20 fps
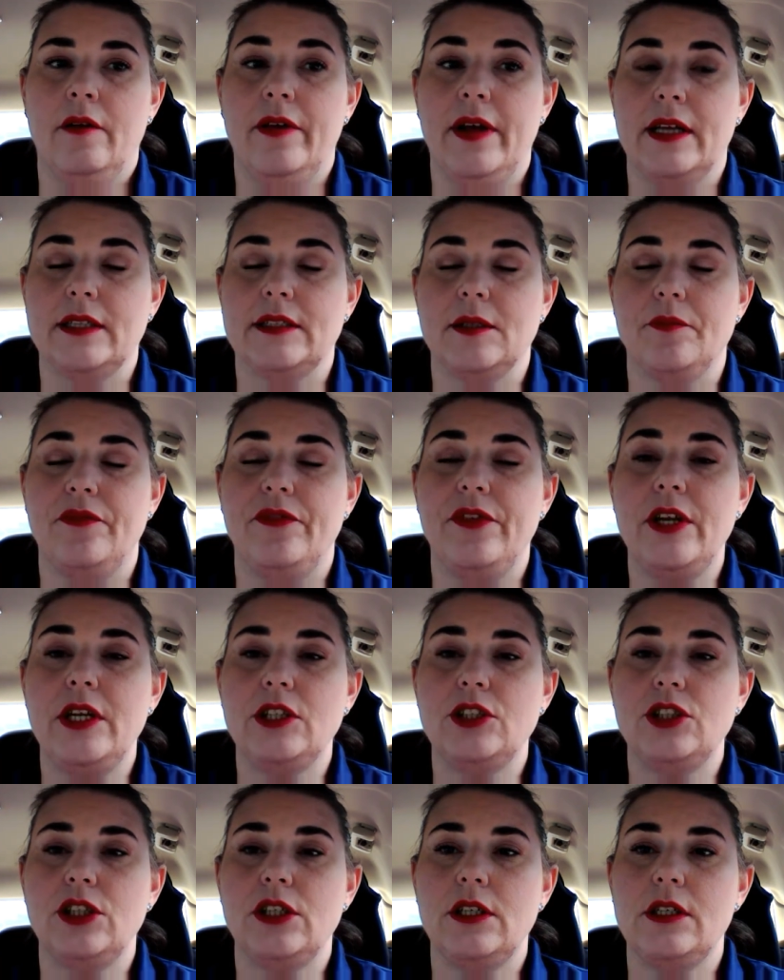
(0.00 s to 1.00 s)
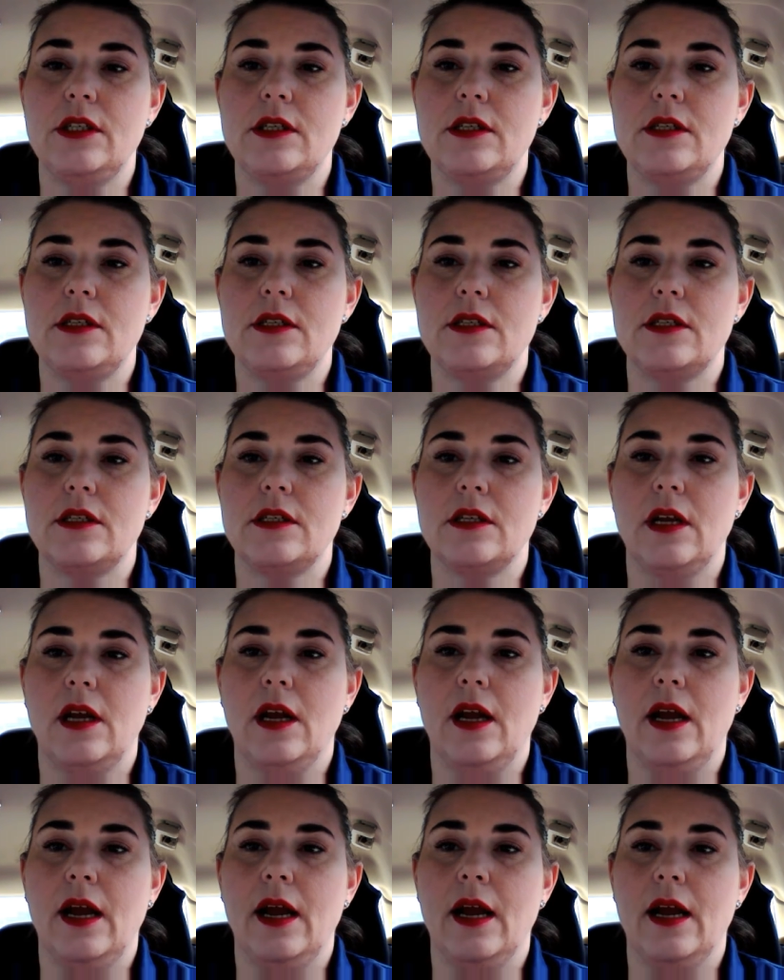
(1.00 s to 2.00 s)
I've had some finishes,
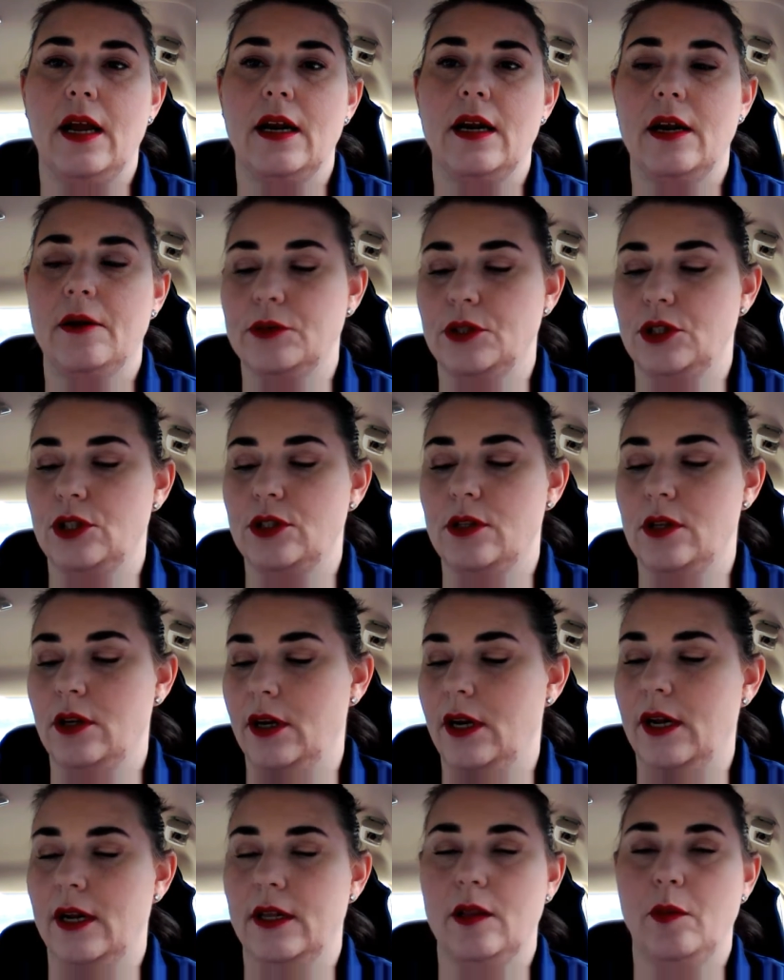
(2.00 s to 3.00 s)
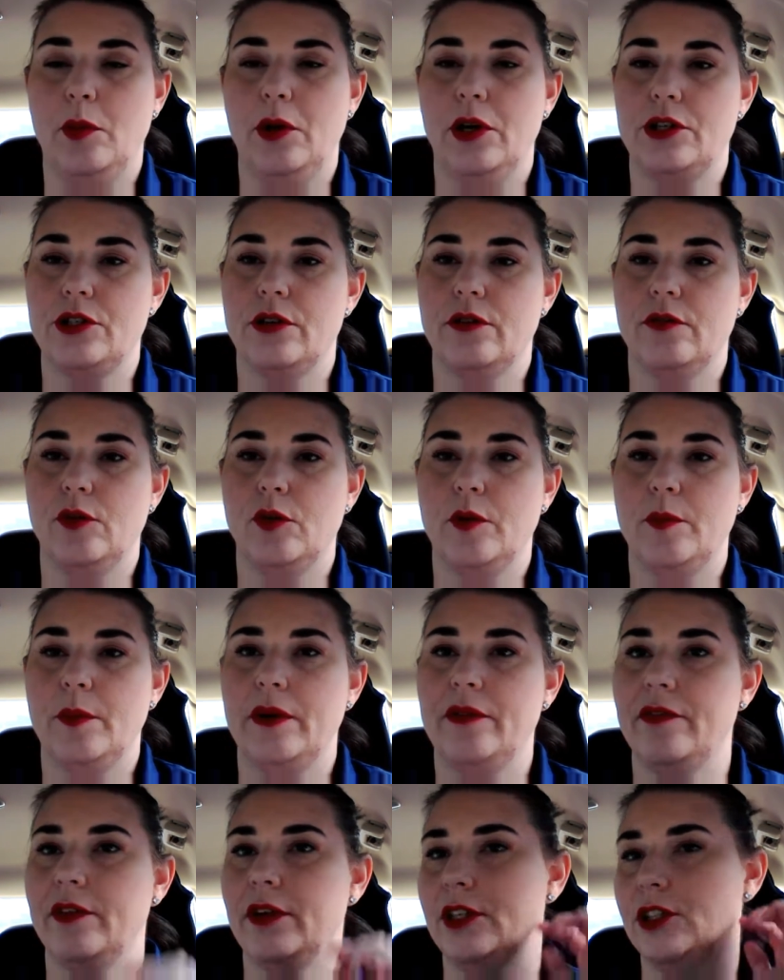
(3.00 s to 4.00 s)
and I was just looking at the picture of one of
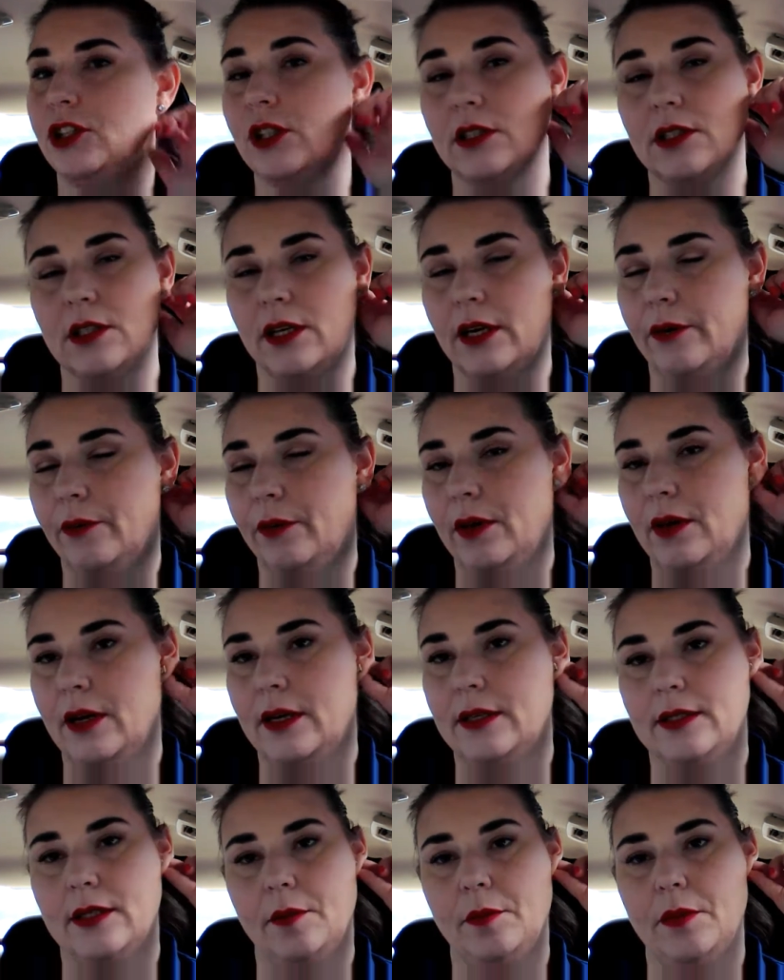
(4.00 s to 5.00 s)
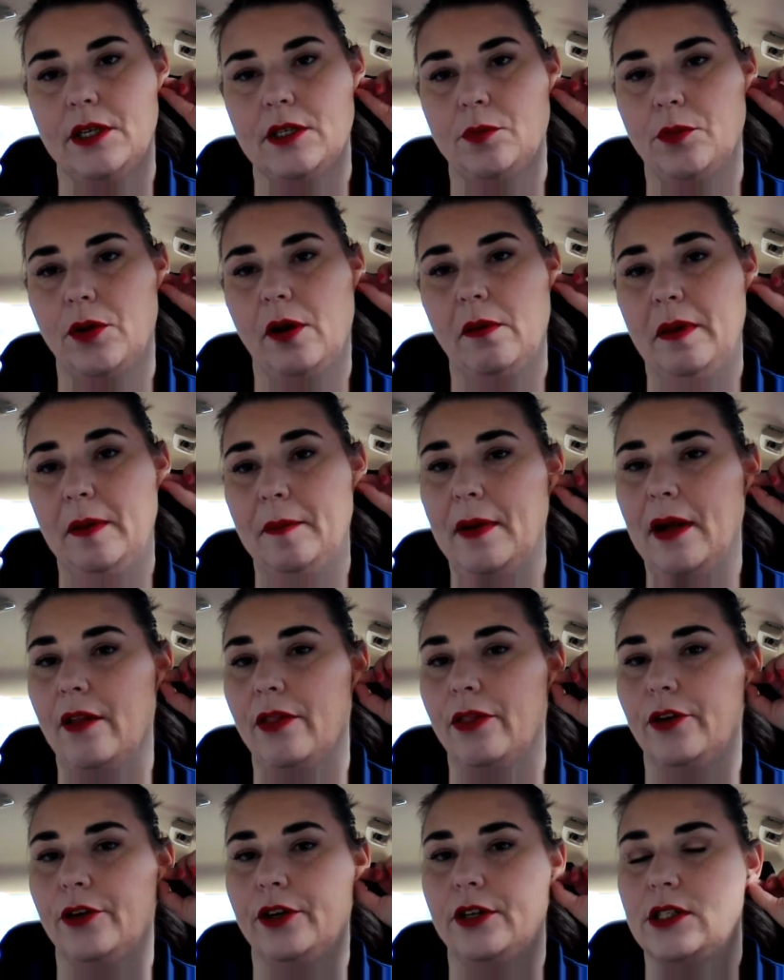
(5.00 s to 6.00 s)
my finishes, and I realized I missed probably
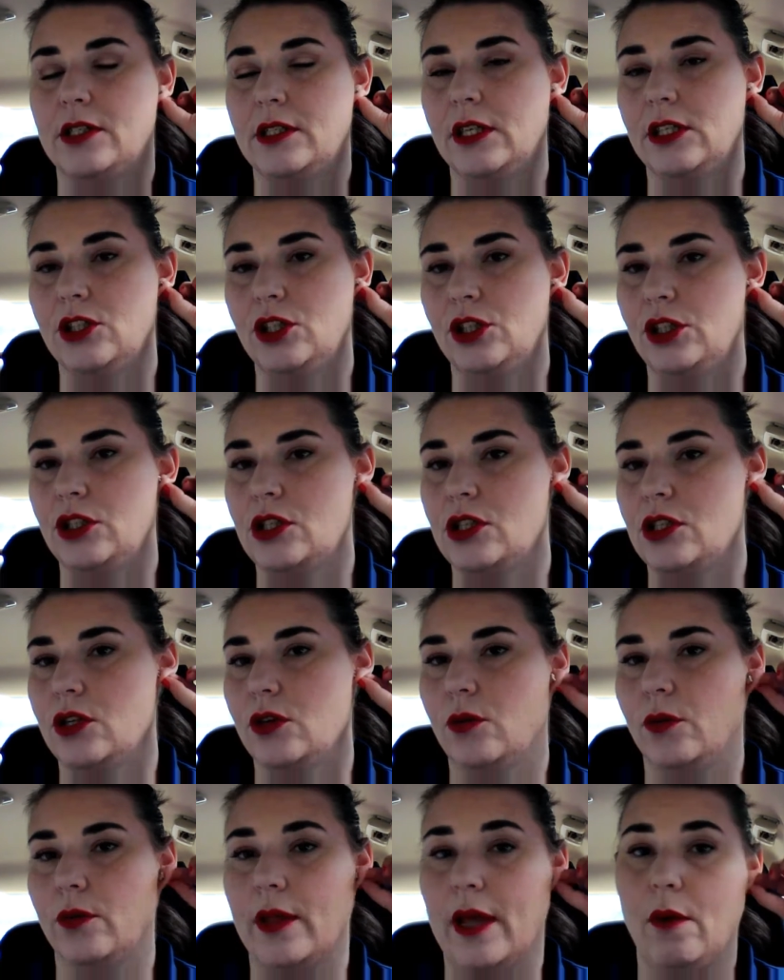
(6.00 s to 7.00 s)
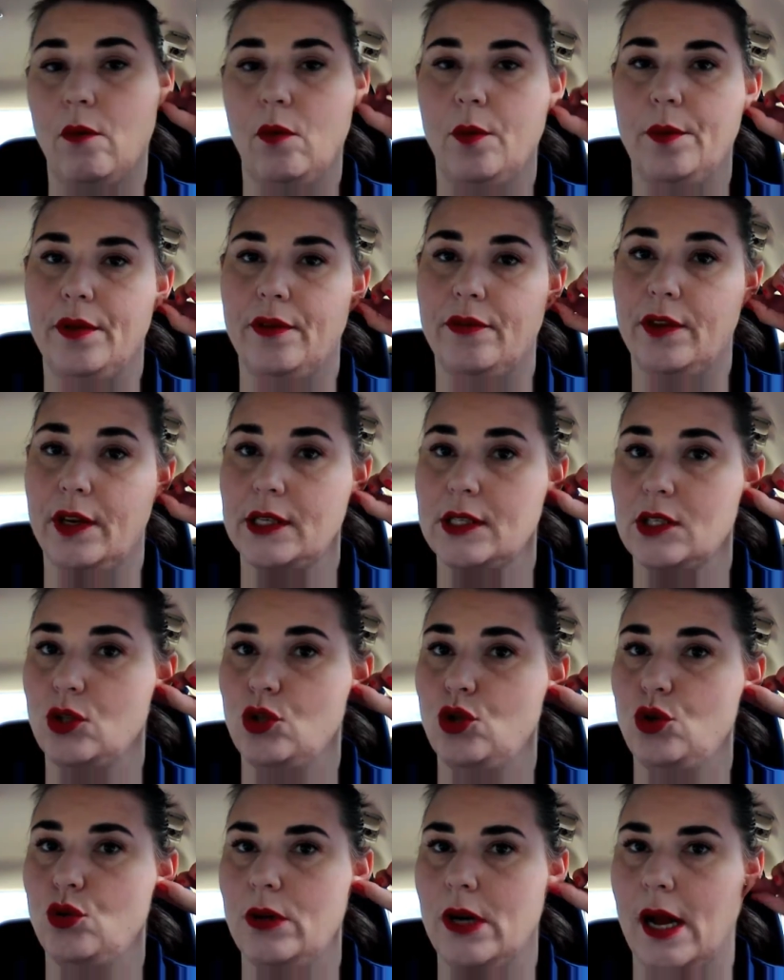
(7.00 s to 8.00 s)
about 30 stitches, so that will be
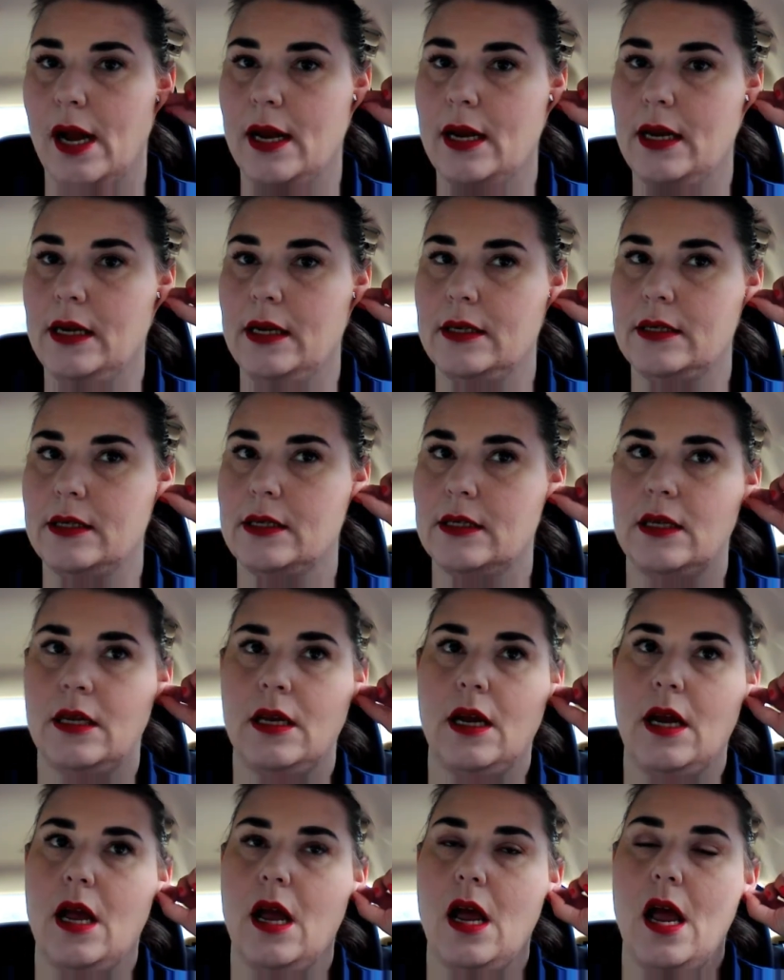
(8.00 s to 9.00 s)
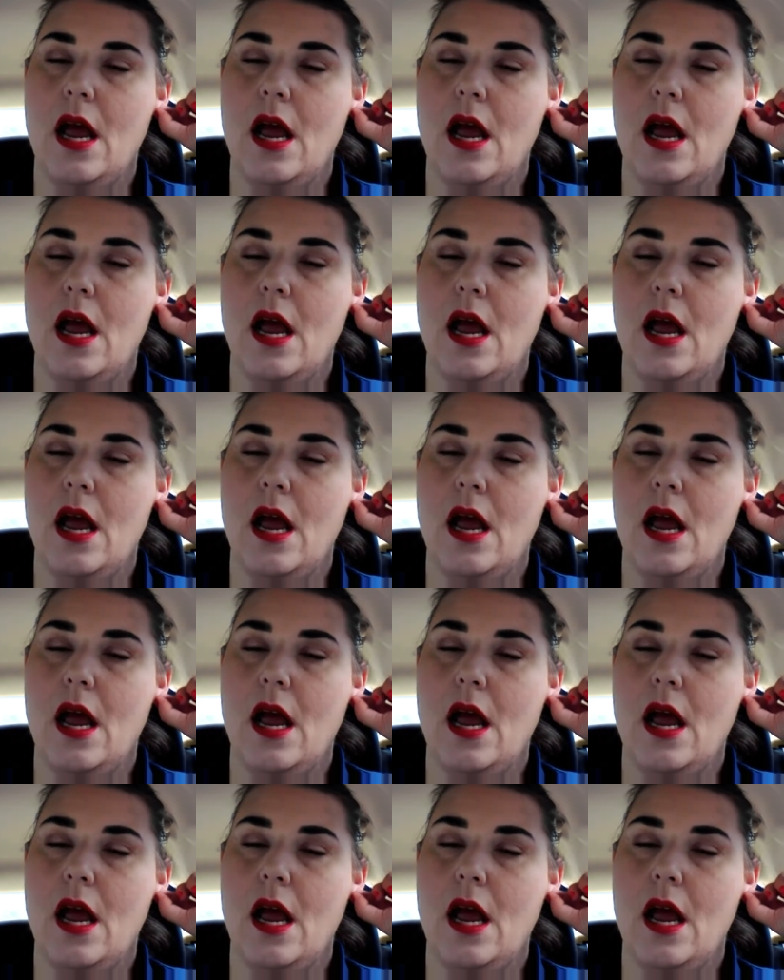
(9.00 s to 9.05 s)
fixed tonight.